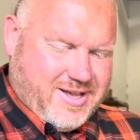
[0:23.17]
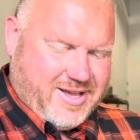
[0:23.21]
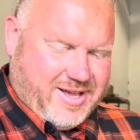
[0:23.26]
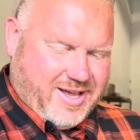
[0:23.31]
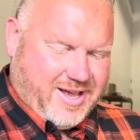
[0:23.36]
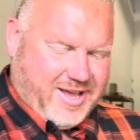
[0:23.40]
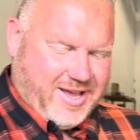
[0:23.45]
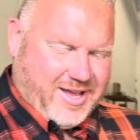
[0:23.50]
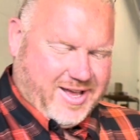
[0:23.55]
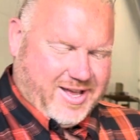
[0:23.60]

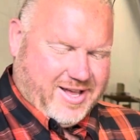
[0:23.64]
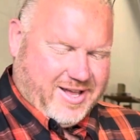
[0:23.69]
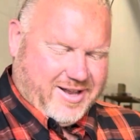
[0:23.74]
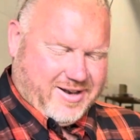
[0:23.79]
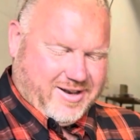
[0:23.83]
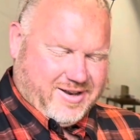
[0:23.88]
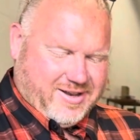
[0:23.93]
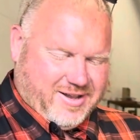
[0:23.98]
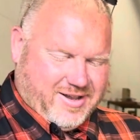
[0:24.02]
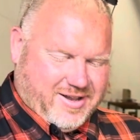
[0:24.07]

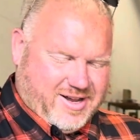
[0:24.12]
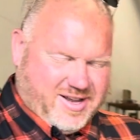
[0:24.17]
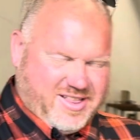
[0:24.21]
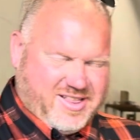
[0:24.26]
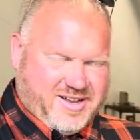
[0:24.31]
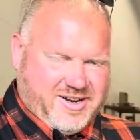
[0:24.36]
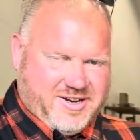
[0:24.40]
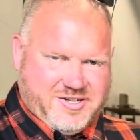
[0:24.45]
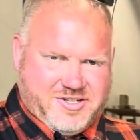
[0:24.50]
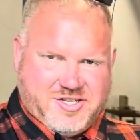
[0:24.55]
And I
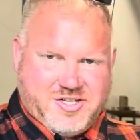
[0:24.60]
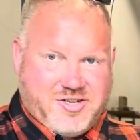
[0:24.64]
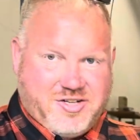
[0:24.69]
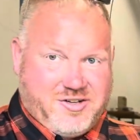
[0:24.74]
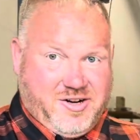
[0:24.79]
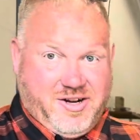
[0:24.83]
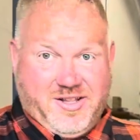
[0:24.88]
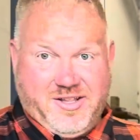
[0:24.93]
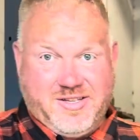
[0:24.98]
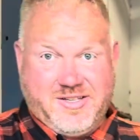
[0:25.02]
thought I'd just
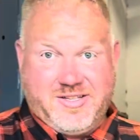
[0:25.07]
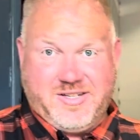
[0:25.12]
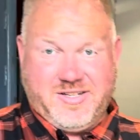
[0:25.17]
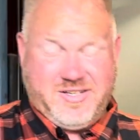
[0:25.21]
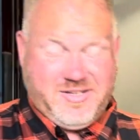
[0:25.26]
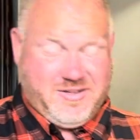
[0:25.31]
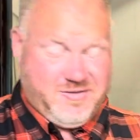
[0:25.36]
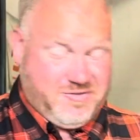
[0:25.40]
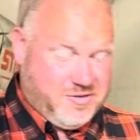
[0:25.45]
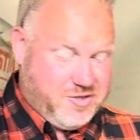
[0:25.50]
try this
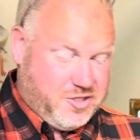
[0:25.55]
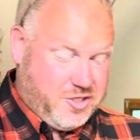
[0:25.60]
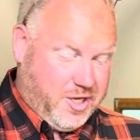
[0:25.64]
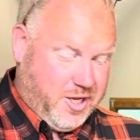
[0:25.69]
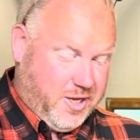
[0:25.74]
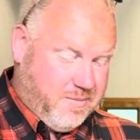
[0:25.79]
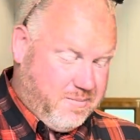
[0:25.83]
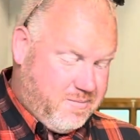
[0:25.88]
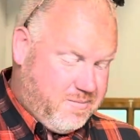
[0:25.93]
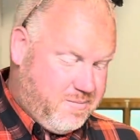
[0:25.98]
because it was
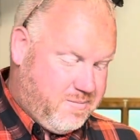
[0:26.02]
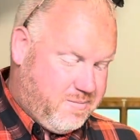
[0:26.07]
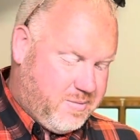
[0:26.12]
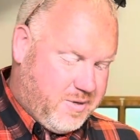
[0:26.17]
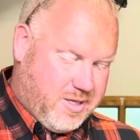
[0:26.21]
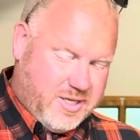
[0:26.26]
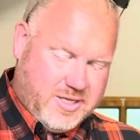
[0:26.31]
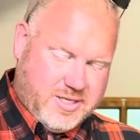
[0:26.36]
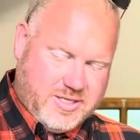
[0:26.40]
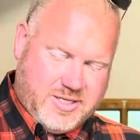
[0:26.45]
cheap.
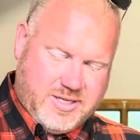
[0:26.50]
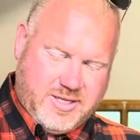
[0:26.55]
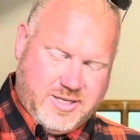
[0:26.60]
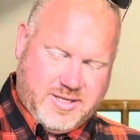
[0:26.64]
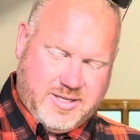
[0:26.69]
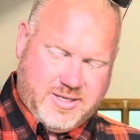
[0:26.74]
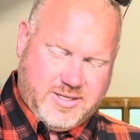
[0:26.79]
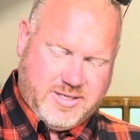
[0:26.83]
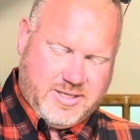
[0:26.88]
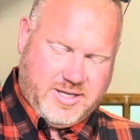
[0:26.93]
But this
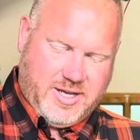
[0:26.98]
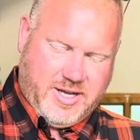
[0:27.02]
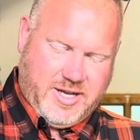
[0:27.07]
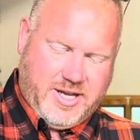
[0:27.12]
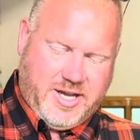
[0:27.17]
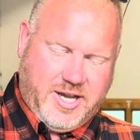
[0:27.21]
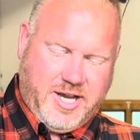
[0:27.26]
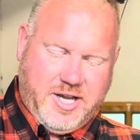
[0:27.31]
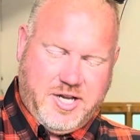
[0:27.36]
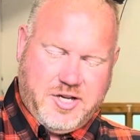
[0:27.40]
is
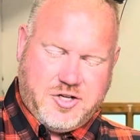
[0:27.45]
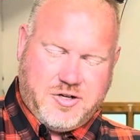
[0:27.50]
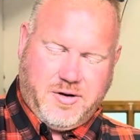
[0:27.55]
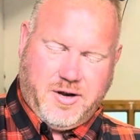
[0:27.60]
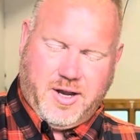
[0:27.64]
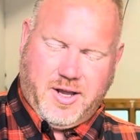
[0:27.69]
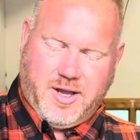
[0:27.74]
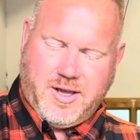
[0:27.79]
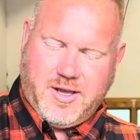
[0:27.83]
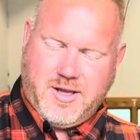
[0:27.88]
heat
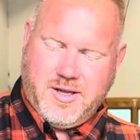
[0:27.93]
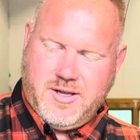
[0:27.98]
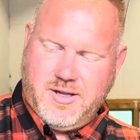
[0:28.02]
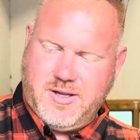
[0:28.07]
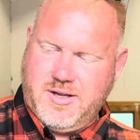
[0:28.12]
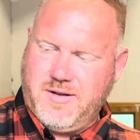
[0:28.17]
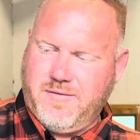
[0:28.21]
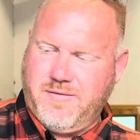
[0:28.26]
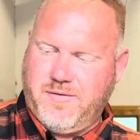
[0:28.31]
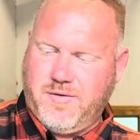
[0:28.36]
shrink
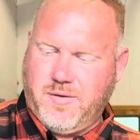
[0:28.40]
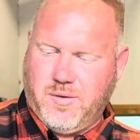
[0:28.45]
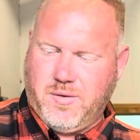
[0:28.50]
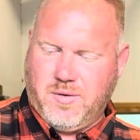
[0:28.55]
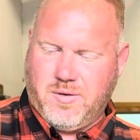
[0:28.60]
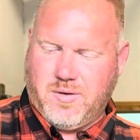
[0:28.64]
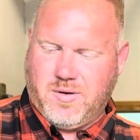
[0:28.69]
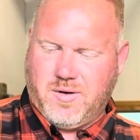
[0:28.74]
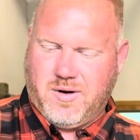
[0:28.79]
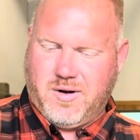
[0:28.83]

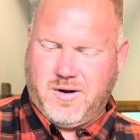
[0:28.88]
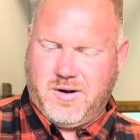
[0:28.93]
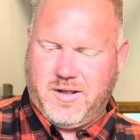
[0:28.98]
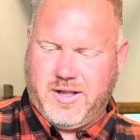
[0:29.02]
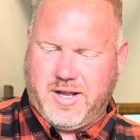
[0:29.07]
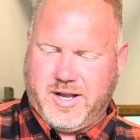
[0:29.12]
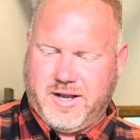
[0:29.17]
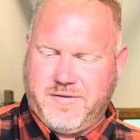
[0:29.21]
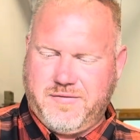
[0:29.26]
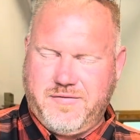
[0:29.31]
for
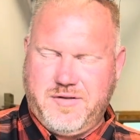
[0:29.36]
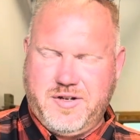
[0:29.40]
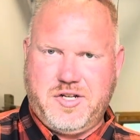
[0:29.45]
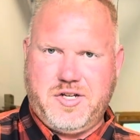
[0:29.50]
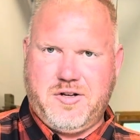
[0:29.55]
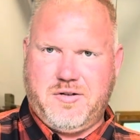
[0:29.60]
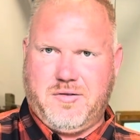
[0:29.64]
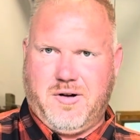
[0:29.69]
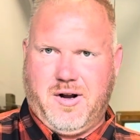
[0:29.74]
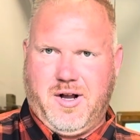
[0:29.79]
like
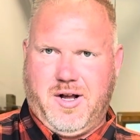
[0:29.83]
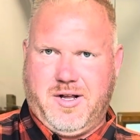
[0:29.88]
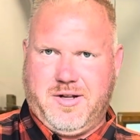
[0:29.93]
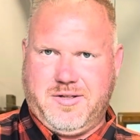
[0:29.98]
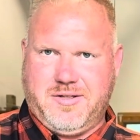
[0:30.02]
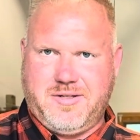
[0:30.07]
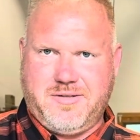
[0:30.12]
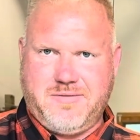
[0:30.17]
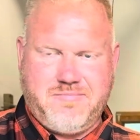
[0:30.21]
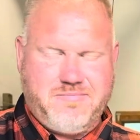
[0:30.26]
fishing
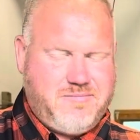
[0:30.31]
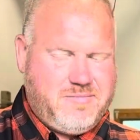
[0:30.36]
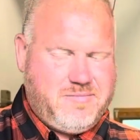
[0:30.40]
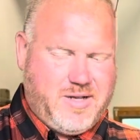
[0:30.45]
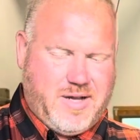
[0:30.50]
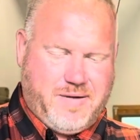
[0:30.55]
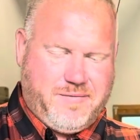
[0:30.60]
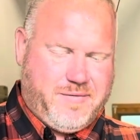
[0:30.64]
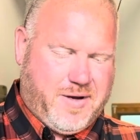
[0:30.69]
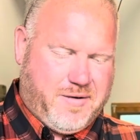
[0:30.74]
rods.
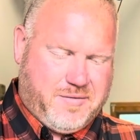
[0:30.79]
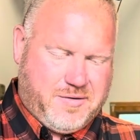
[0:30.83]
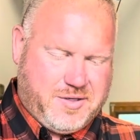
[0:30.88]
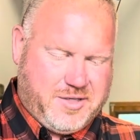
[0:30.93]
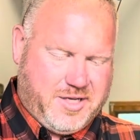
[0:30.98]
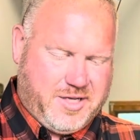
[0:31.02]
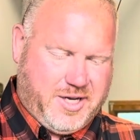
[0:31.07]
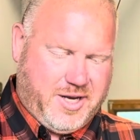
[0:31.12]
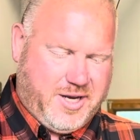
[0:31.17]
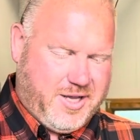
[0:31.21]
I've never
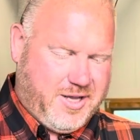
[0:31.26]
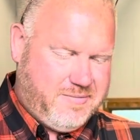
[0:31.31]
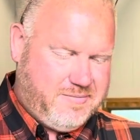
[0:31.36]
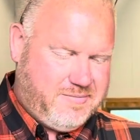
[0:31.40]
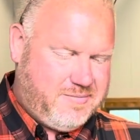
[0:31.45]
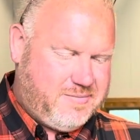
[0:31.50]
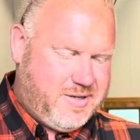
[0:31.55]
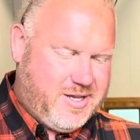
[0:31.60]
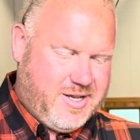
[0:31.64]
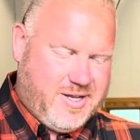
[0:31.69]
seen it,
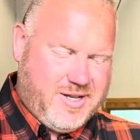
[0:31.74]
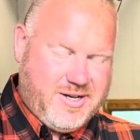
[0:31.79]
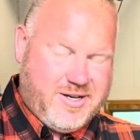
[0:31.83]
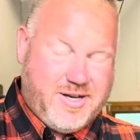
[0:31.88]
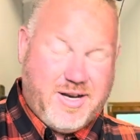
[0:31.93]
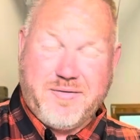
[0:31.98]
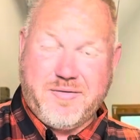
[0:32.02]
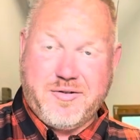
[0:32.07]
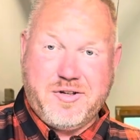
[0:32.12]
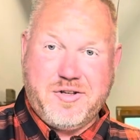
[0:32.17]

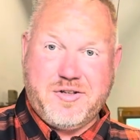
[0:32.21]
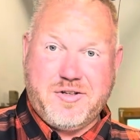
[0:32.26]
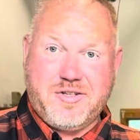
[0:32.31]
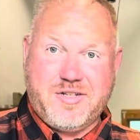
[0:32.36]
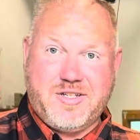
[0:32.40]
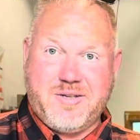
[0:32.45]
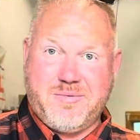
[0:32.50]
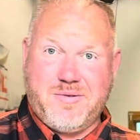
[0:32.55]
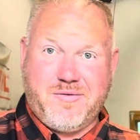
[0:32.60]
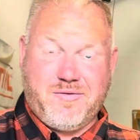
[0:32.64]
never
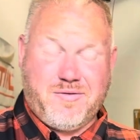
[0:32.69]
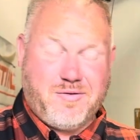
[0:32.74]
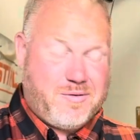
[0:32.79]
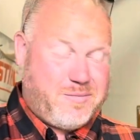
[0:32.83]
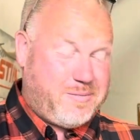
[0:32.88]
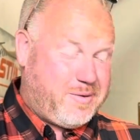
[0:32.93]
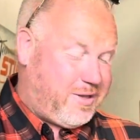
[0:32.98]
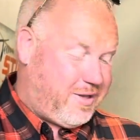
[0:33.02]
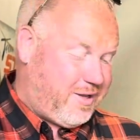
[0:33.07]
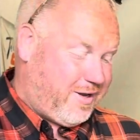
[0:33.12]
used it before in
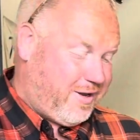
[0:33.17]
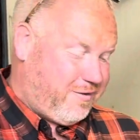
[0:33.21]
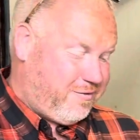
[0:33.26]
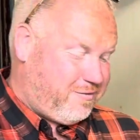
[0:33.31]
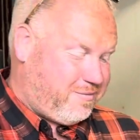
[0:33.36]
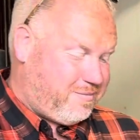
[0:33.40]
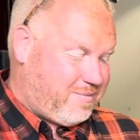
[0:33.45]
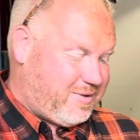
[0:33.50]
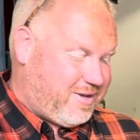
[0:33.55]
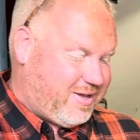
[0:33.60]
my life,
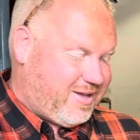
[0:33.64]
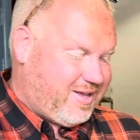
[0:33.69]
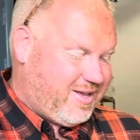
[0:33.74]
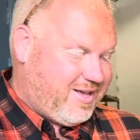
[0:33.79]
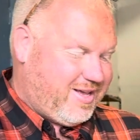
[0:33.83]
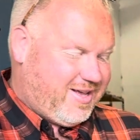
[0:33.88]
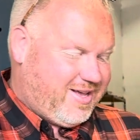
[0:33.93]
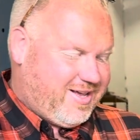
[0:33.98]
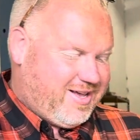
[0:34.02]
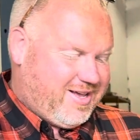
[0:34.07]
but
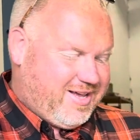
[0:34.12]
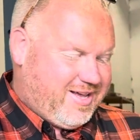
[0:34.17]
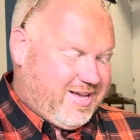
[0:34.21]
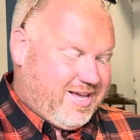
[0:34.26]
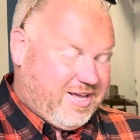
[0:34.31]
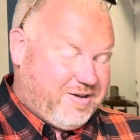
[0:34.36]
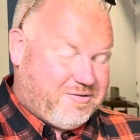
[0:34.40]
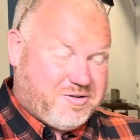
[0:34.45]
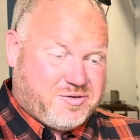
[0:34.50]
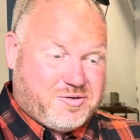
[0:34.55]

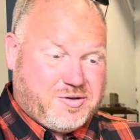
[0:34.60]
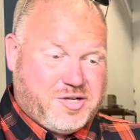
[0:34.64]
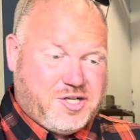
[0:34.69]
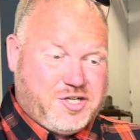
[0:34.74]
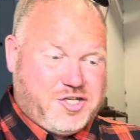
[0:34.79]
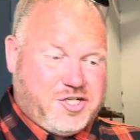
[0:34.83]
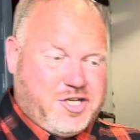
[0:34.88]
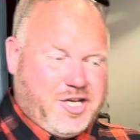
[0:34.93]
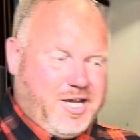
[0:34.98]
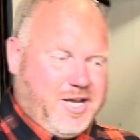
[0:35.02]
it was really
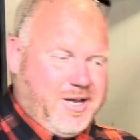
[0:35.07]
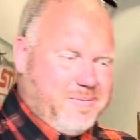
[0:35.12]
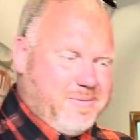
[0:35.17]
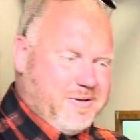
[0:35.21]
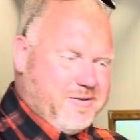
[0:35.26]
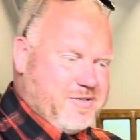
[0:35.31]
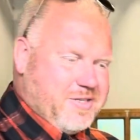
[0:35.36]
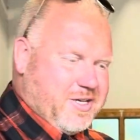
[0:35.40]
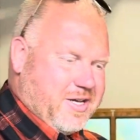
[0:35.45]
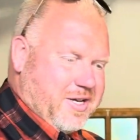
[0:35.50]
cheap. It
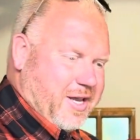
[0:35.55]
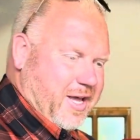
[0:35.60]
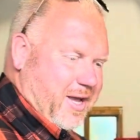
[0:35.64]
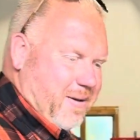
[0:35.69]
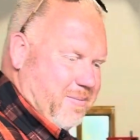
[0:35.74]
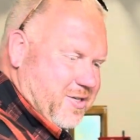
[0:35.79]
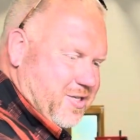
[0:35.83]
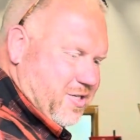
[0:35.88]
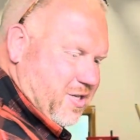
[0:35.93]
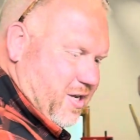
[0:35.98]
was on
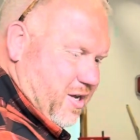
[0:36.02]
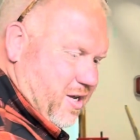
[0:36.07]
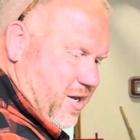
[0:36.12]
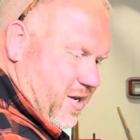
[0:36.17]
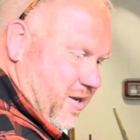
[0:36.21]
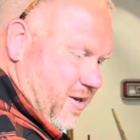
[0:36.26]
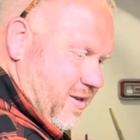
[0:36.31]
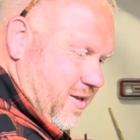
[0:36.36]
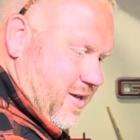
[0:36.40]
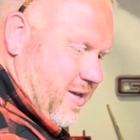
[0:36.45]

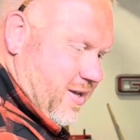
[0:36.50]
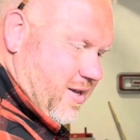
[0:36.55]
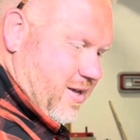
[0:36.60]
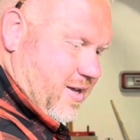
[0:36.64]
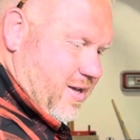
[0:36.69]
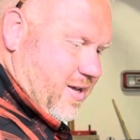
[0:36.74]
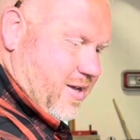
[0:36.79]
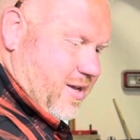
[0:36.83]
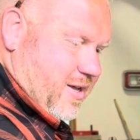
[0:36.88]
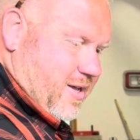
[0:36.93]
Amazon.
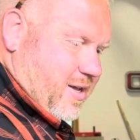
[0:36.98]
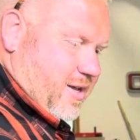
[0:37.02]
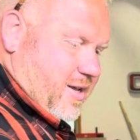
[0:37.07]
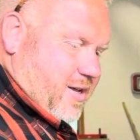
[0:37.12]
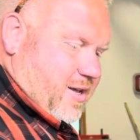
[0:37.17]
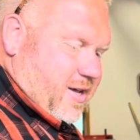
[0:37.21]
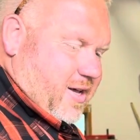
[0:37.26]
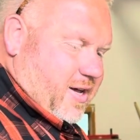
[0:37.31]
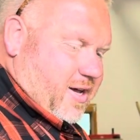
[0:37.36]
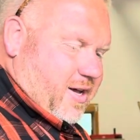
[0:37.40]

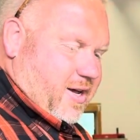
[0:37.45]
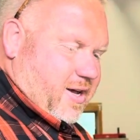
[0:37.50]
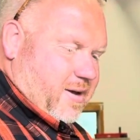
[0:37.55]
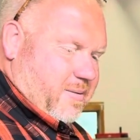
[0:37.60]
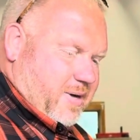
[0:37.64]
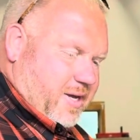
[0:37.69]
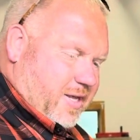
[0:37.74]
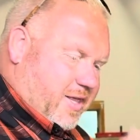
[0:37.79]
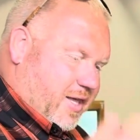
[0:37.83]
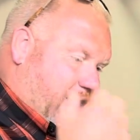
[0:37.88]

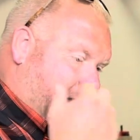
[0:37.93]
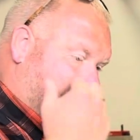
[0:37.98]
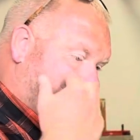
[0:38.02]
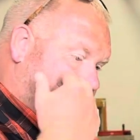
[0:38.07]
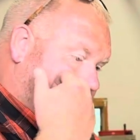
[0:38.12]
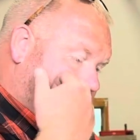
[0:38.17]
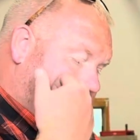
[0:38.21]
I think